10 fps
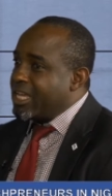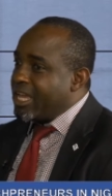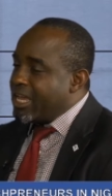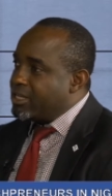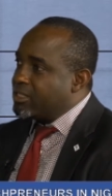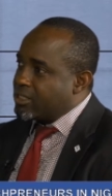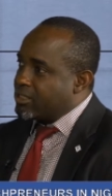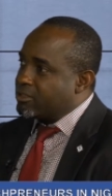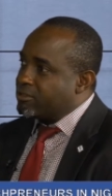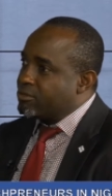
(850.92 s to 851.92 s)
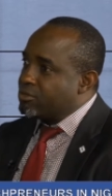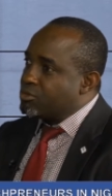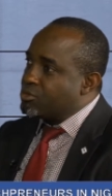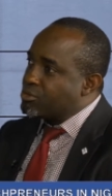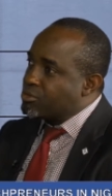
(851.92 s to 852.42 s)
anything
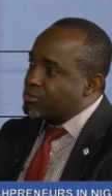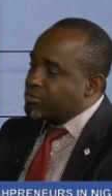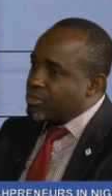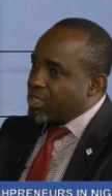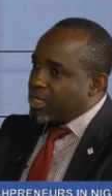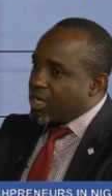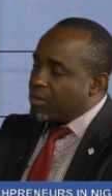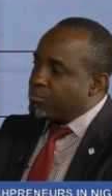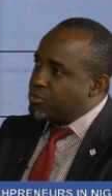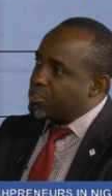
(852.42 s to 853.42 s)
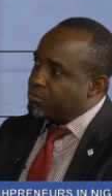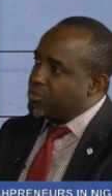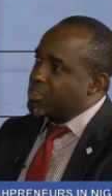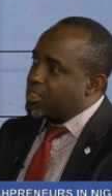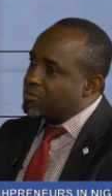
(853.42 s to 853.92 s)
to push the business